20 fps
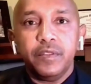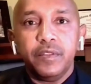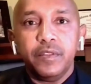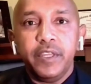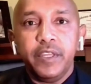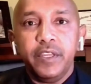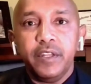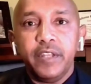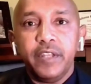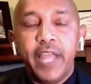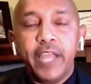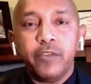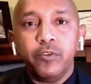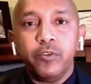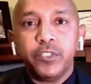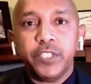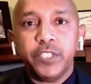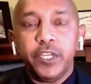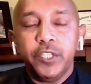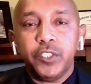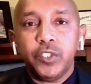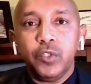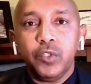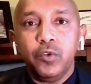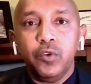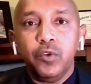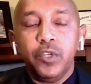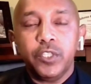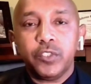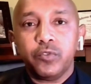The language
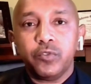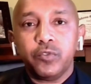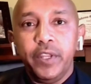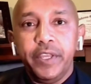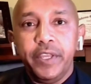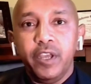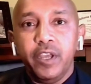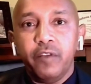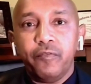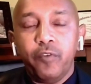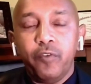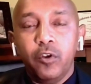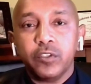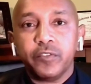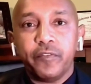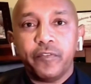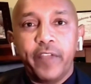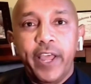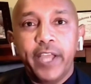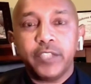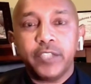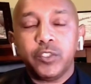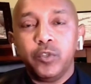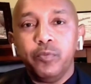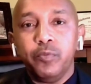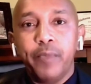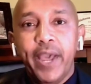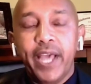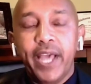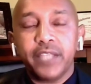issue is really a false flag to
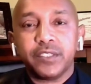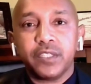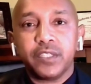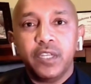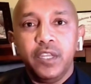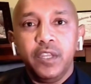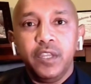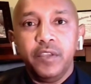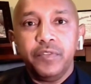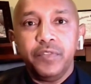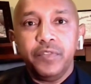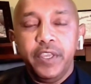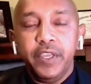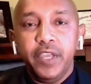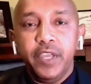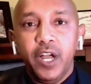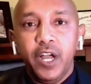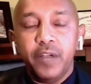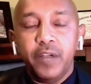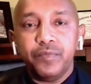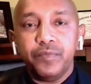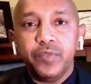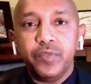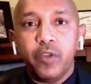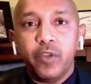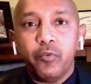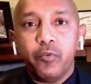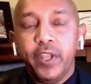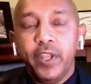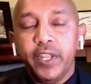mask
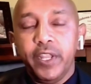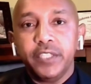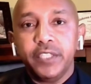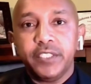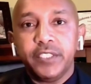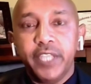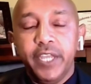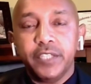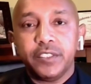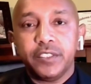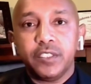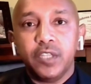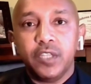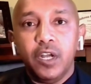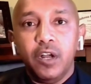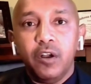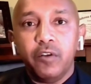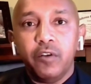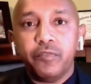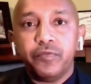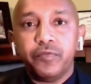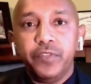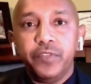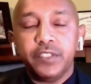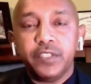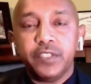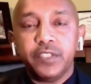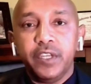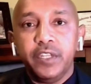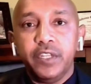the real intent of
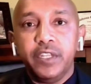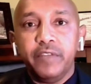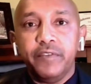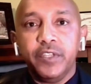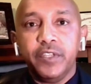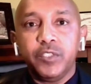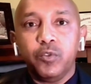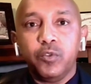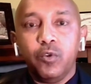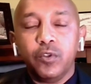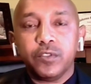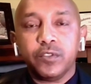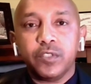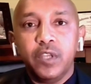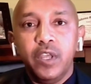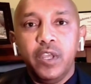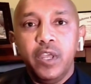these individuals,